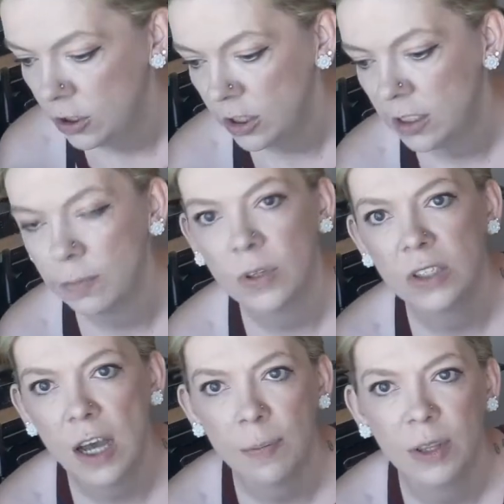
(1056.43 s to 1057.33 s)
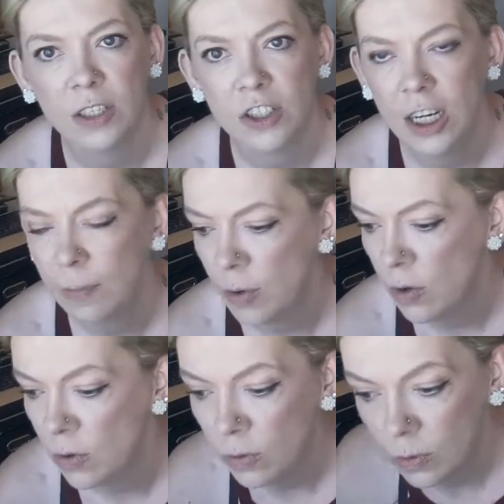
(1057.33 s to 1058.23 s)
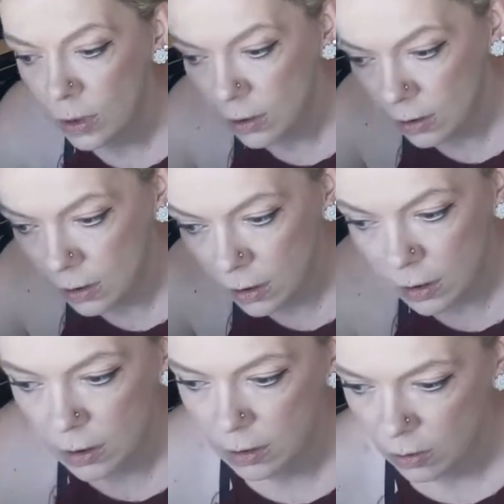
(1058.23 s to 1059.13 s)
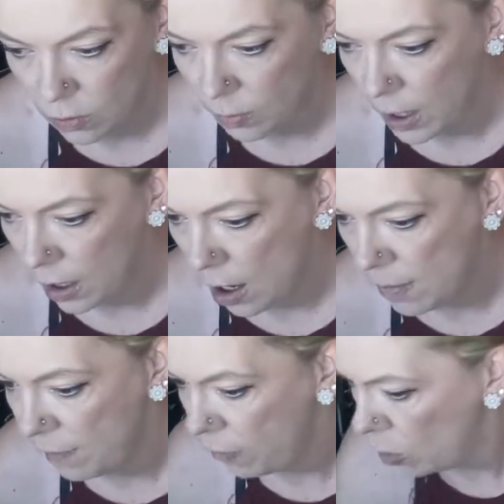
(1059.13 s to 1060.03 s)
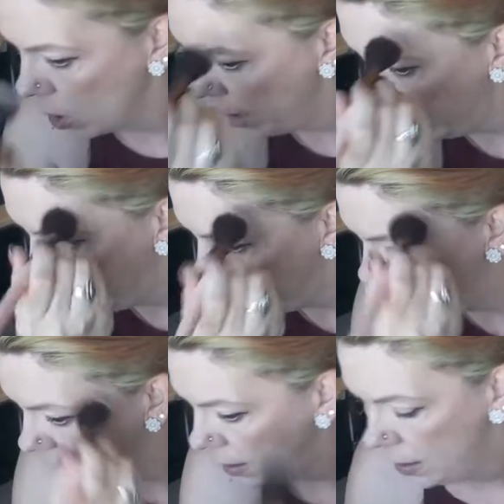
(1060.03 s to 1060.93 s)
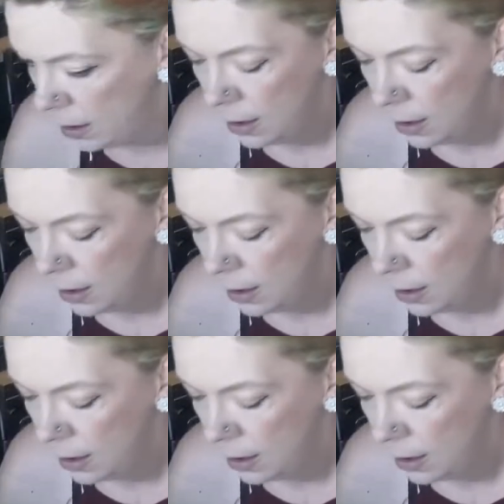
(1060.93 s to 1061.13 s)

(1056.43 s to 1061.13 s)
Just up the top of the cheekbone, a little bit on my forehead.